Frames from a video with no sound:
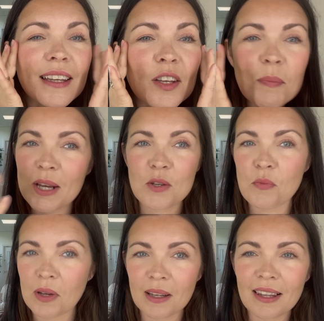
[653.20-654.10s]
makes you
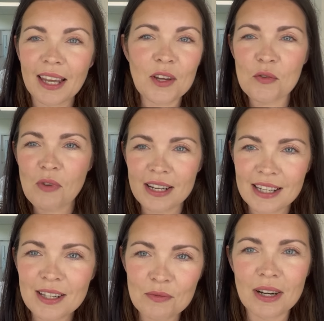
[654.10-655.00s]
feel like you're
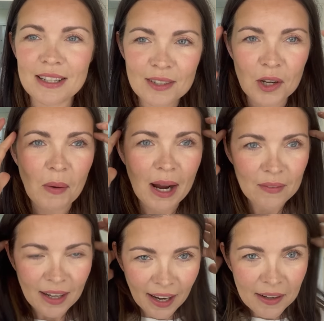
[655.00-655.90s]
ready to go out
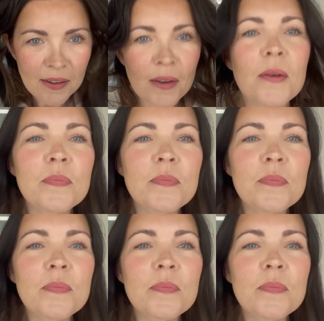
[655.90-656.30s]
again.